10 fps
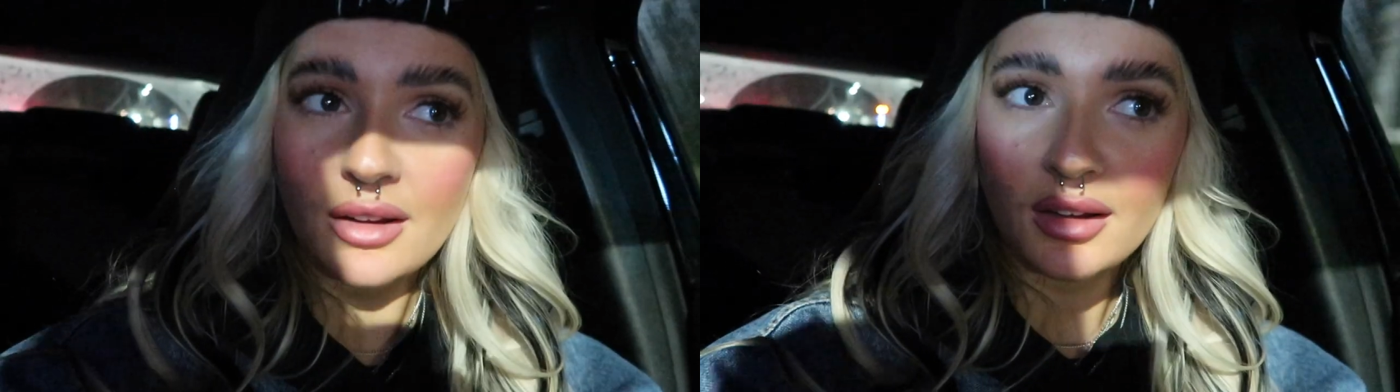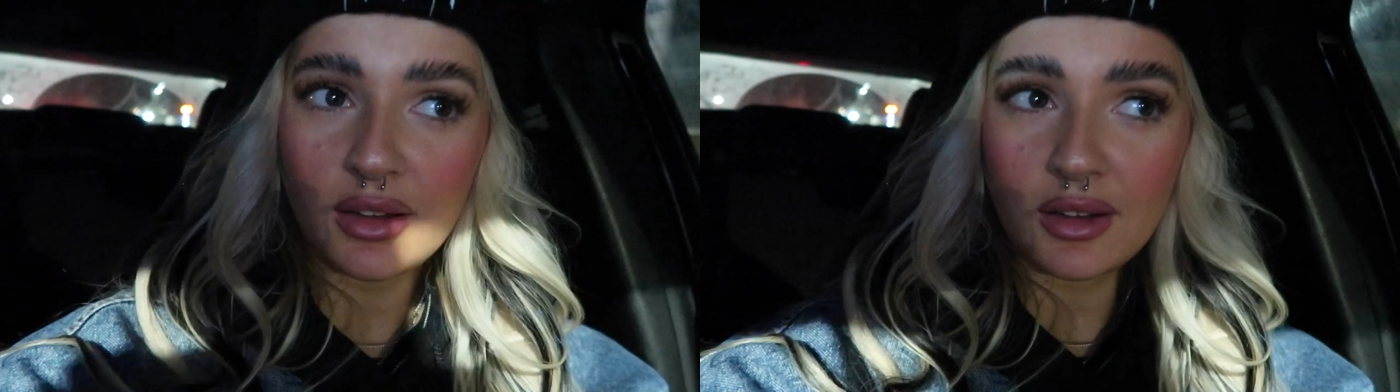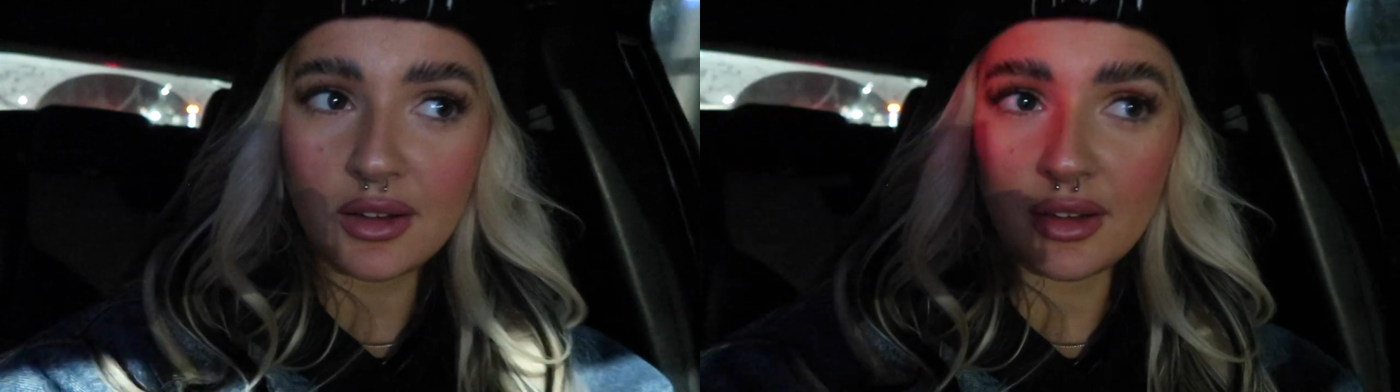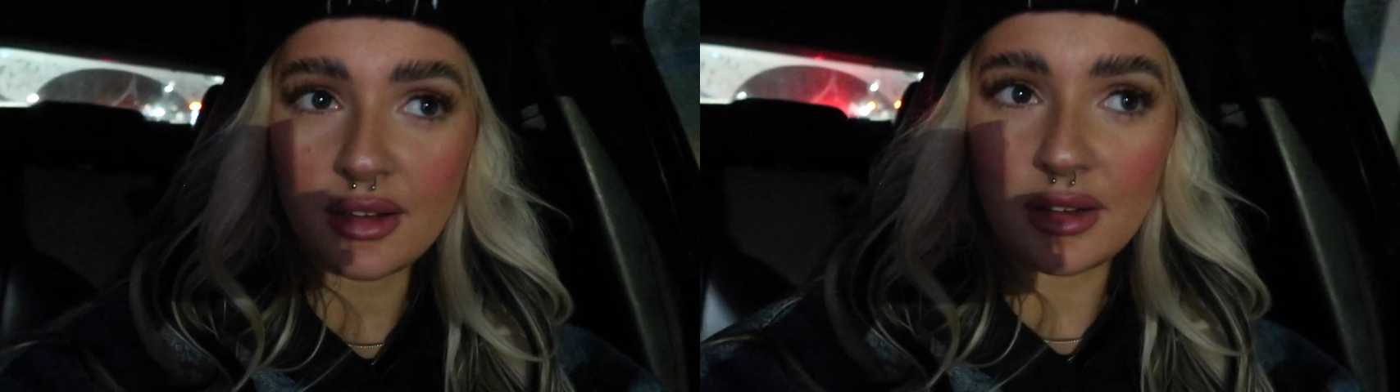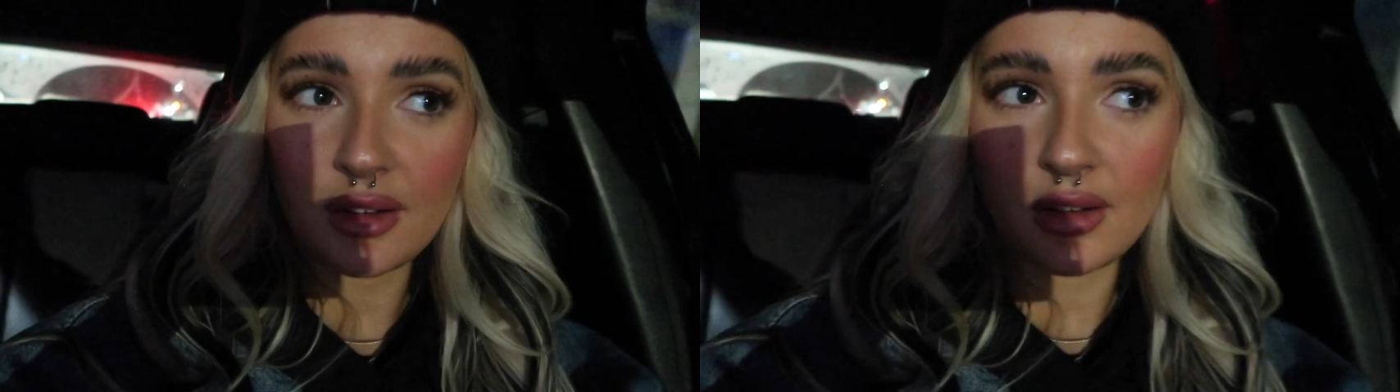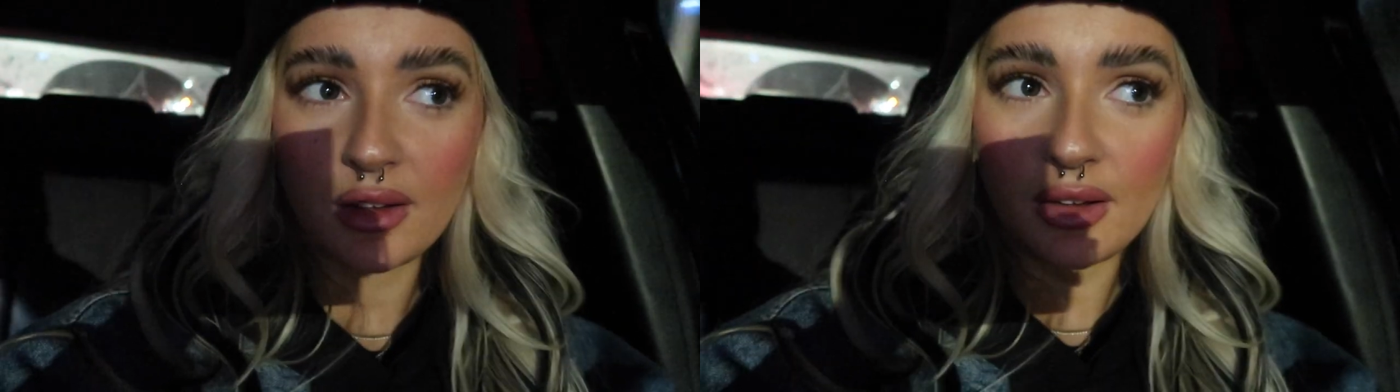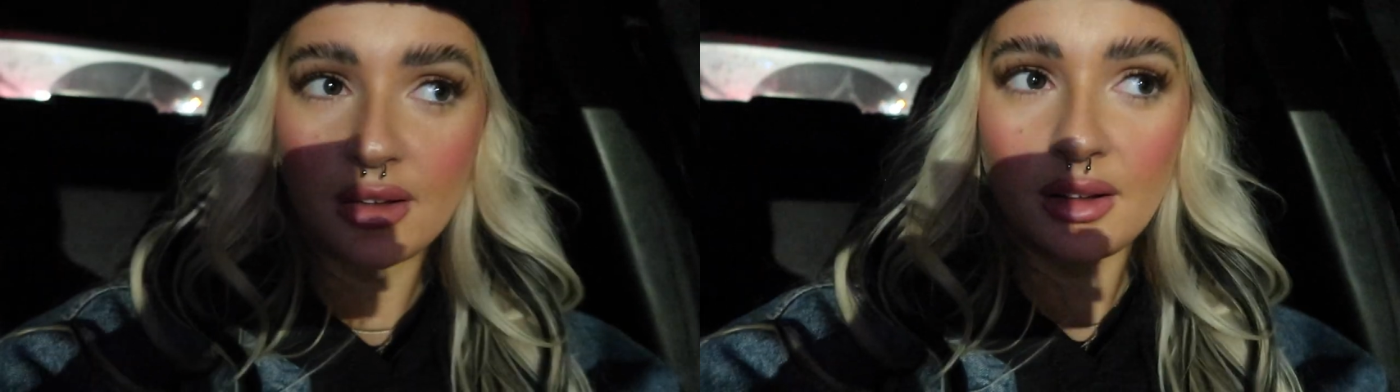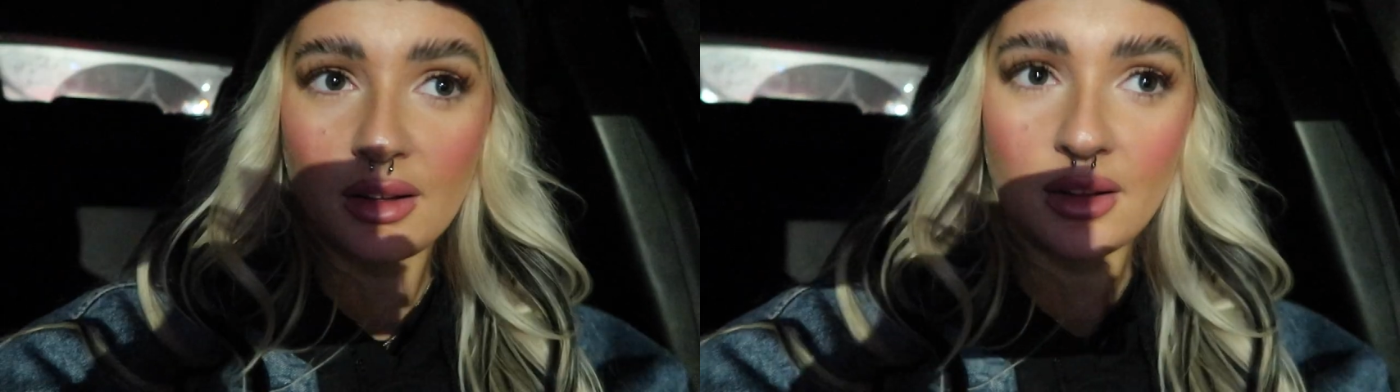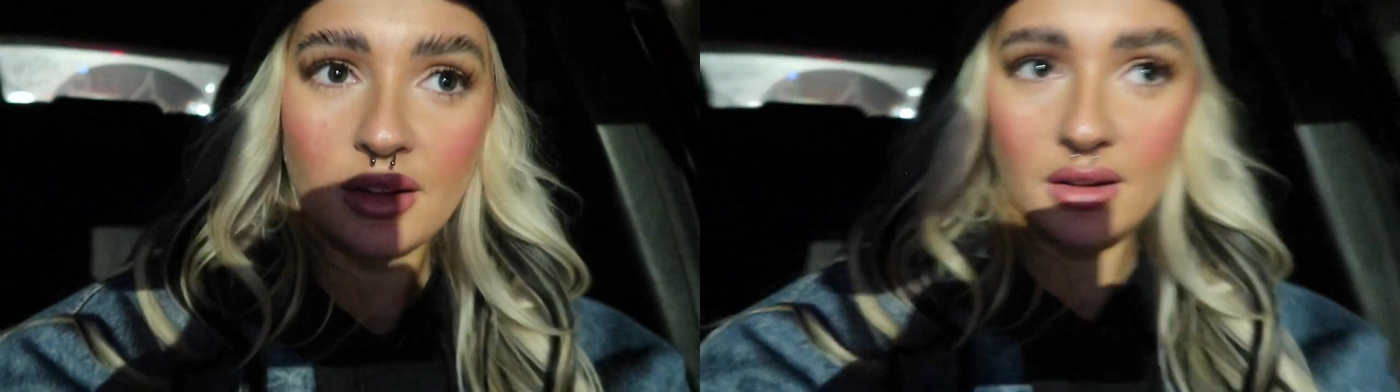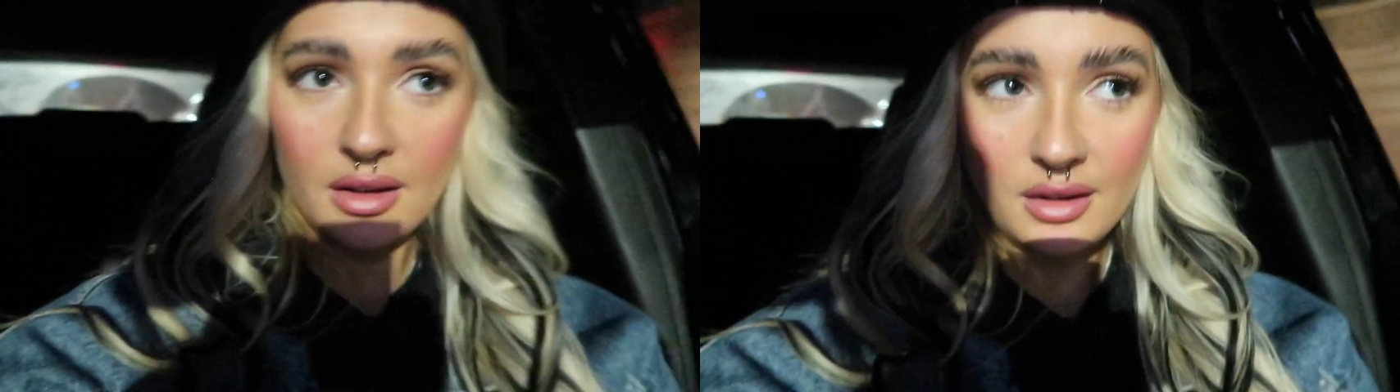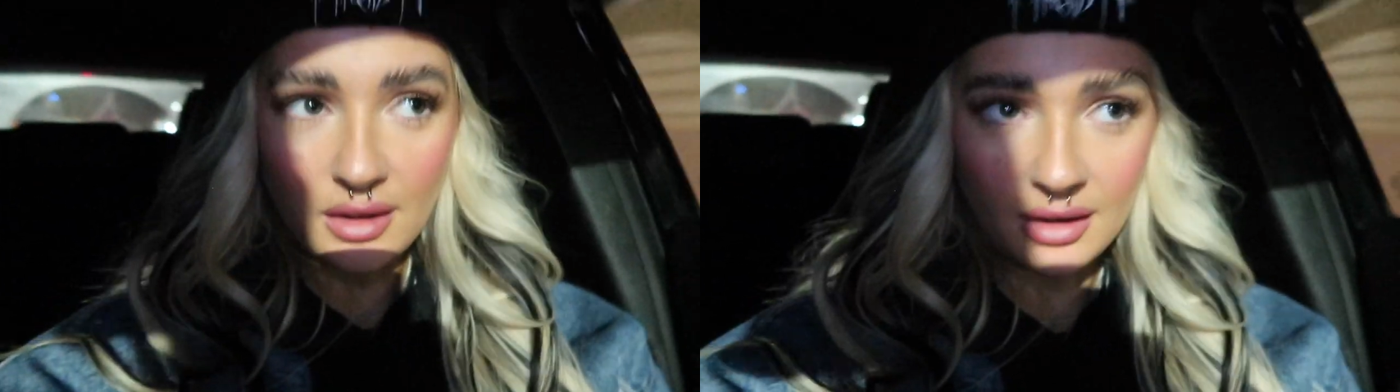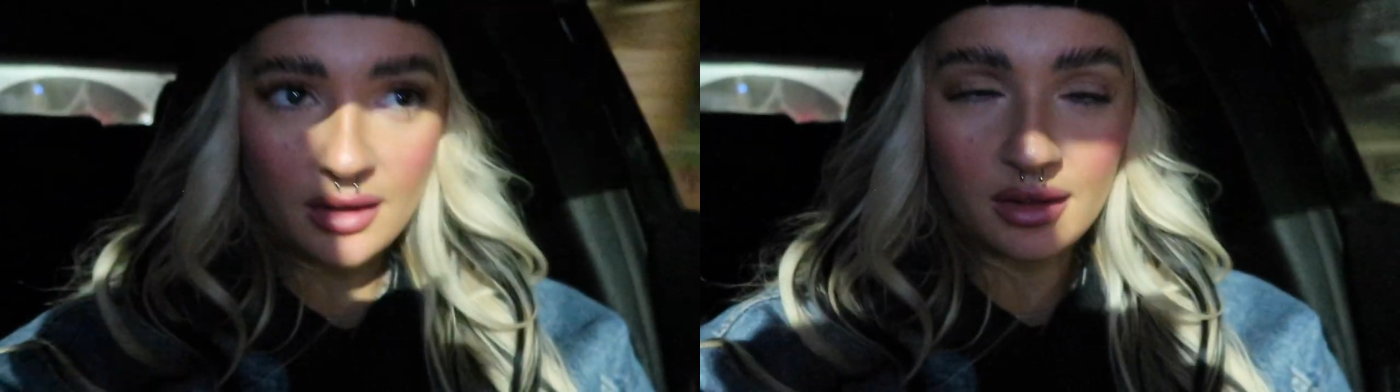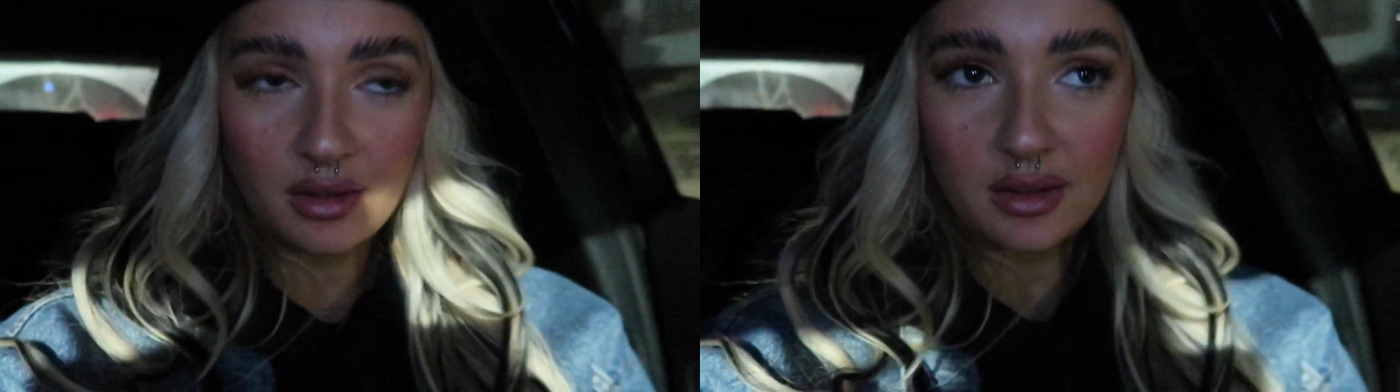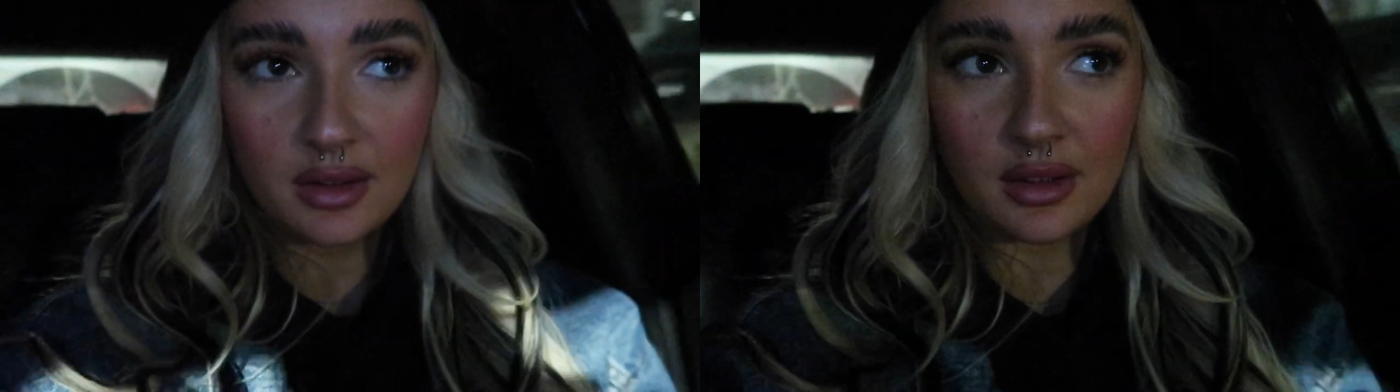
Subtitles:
2012. Just so you know.